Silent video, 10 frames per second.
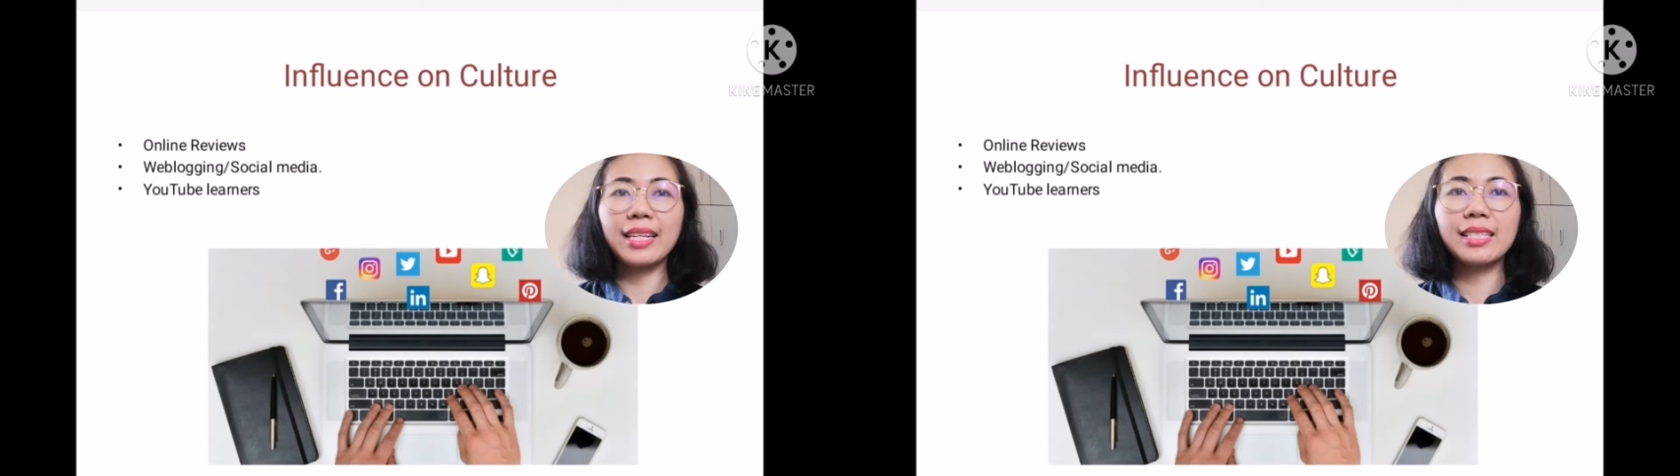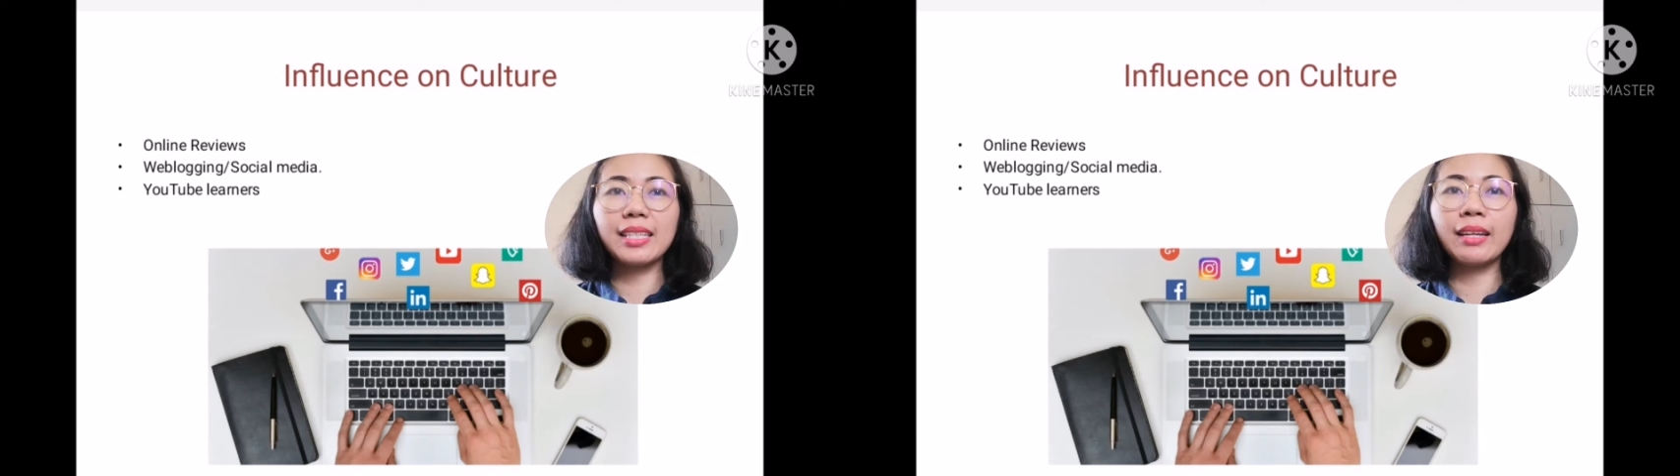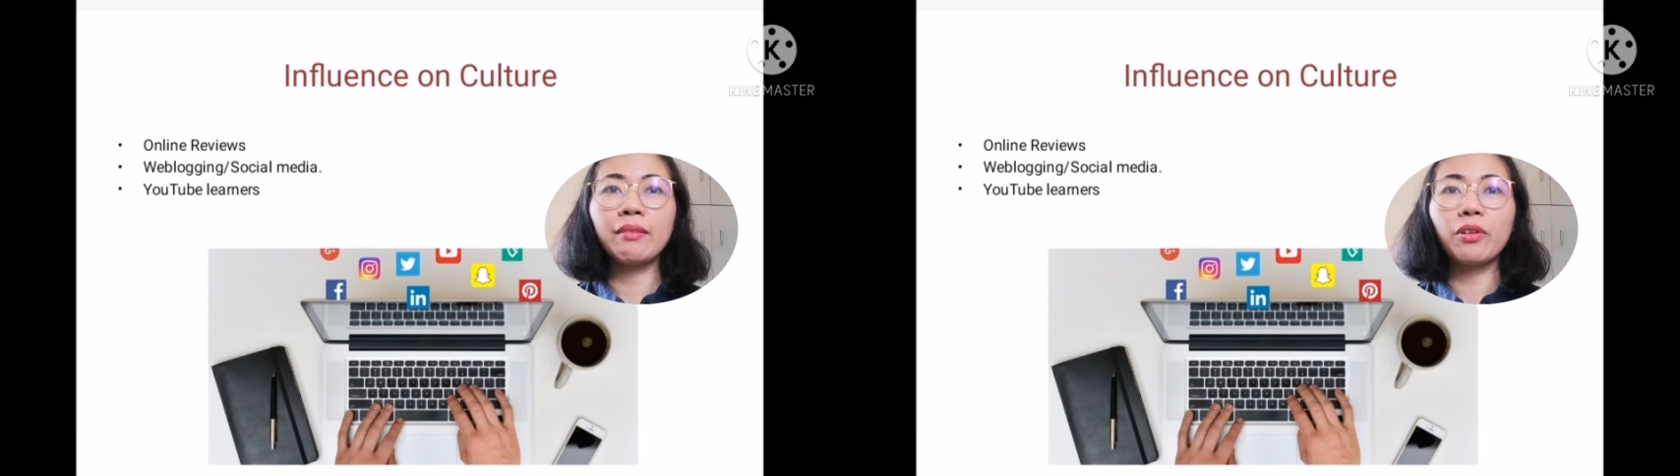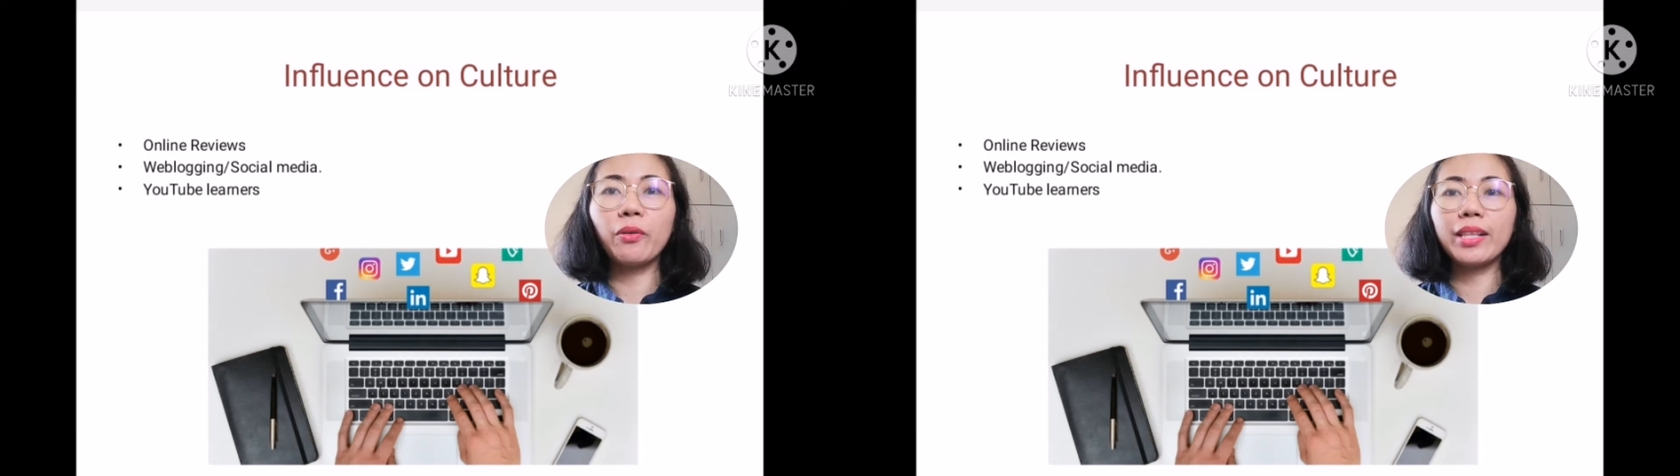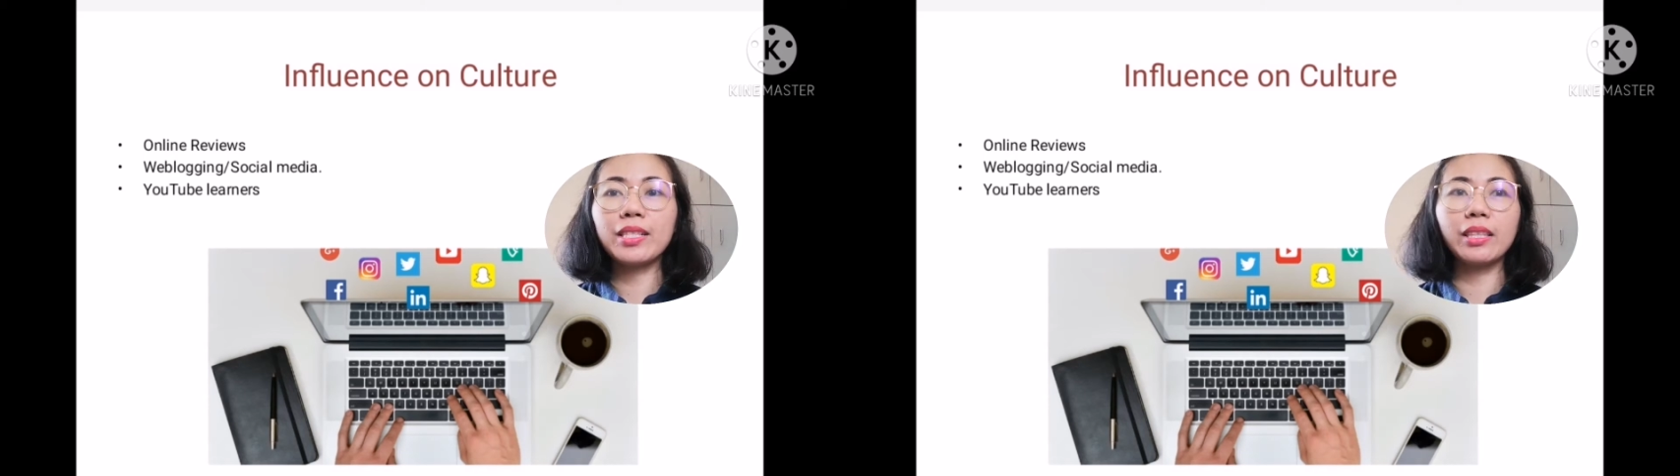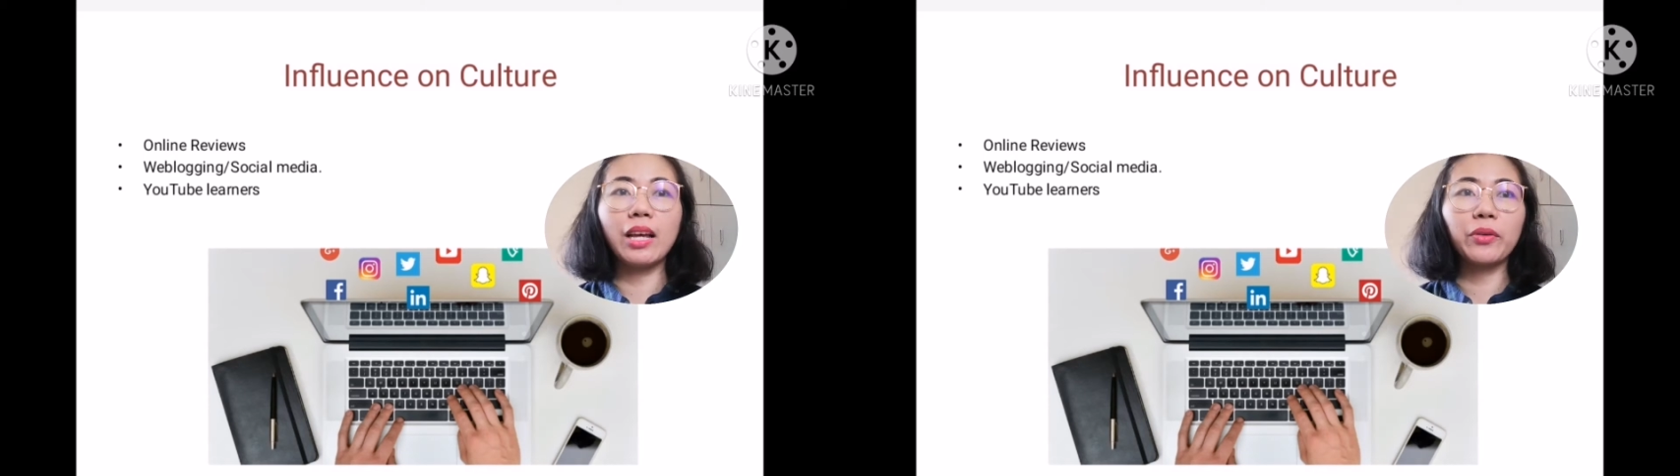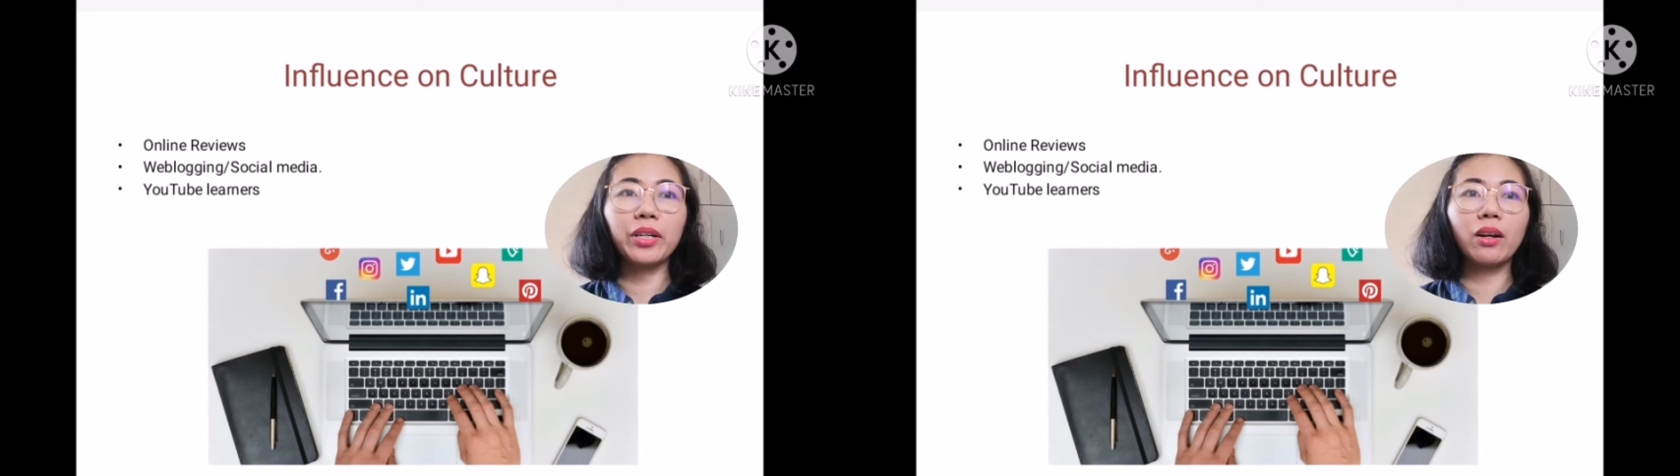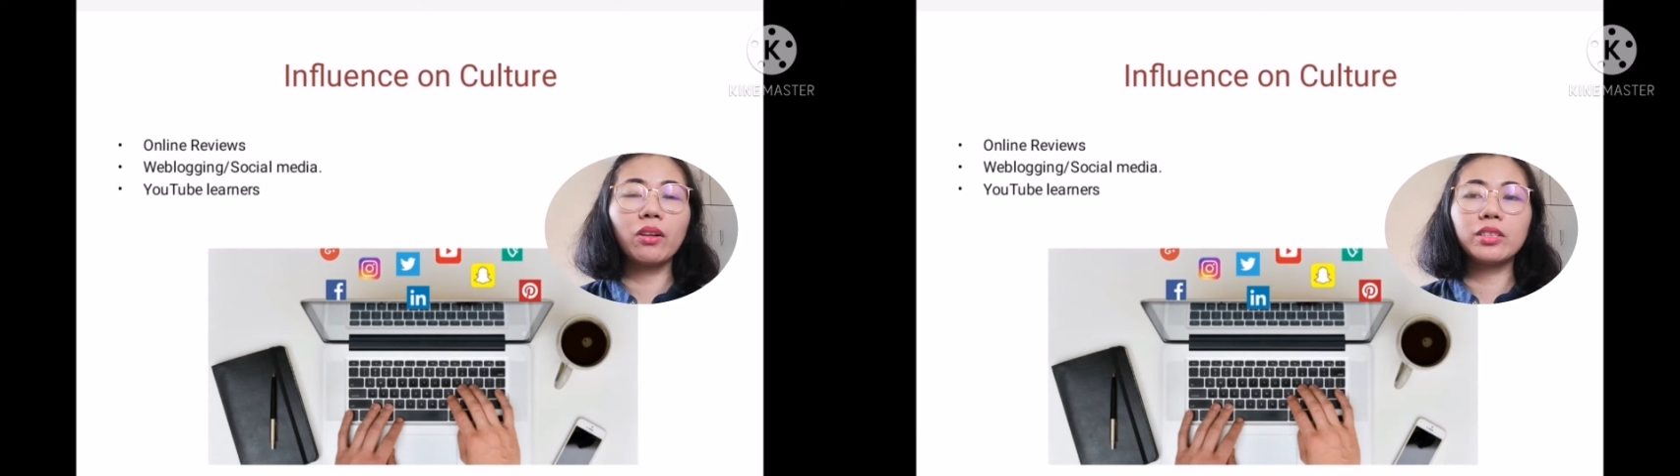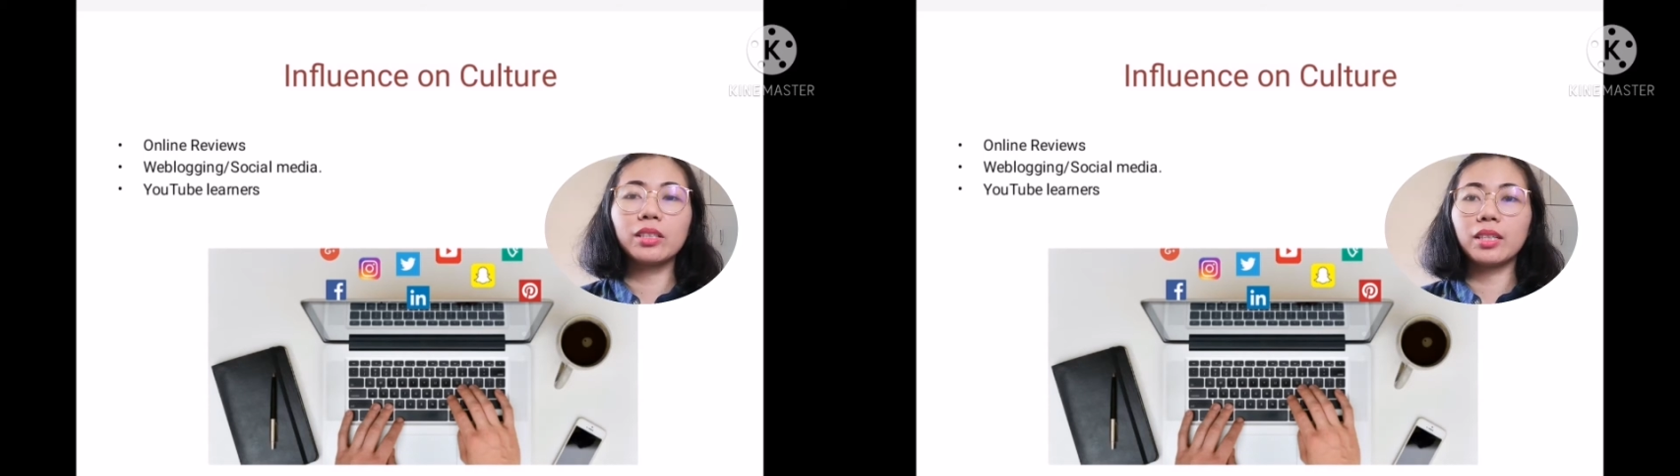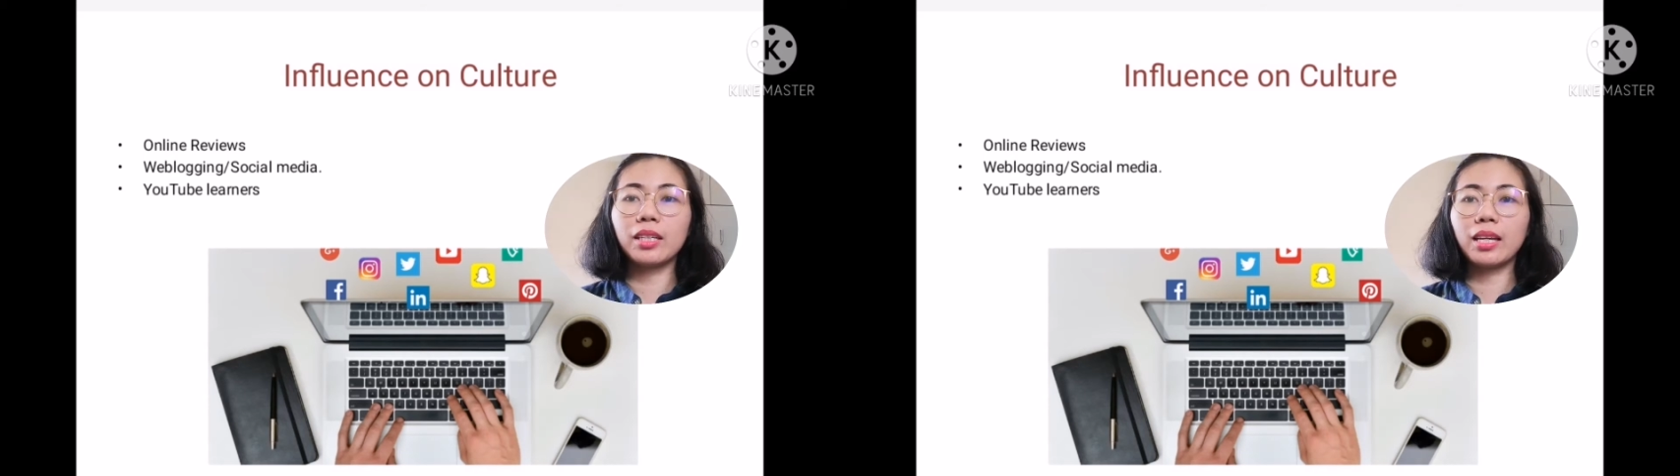has influence on our
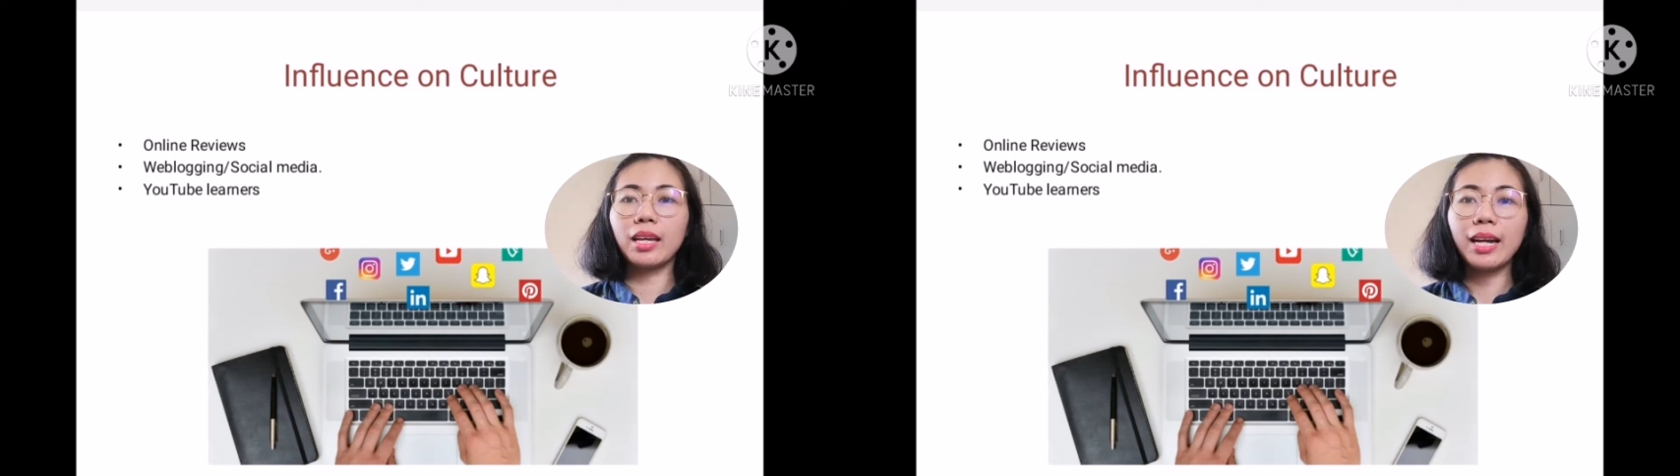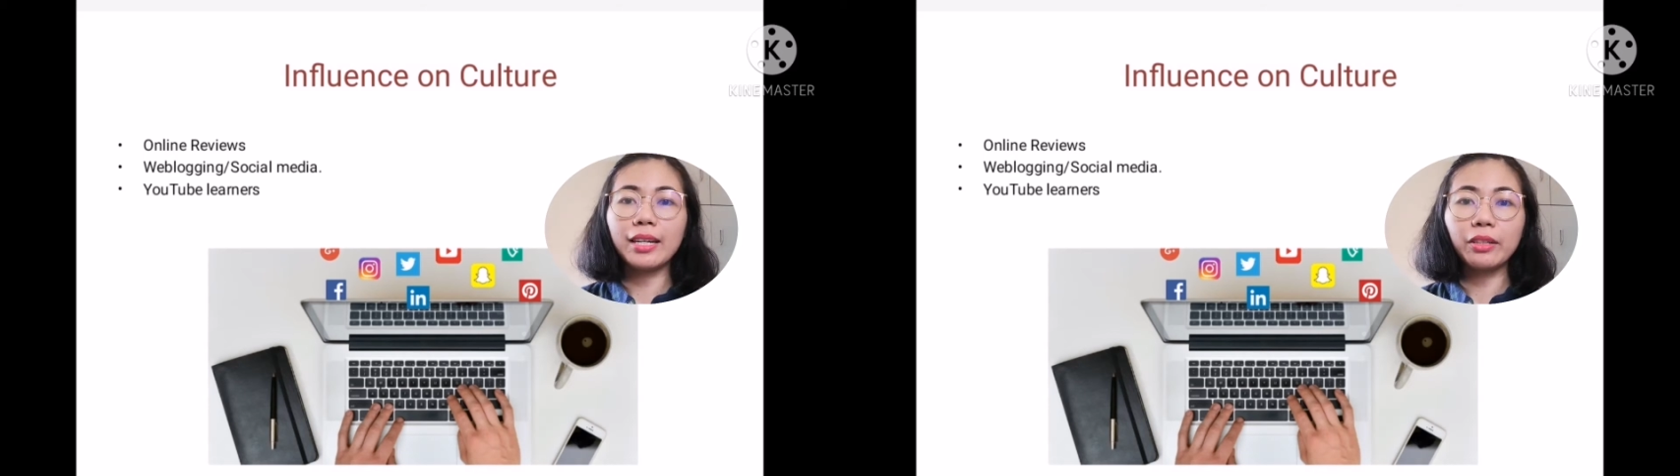culture.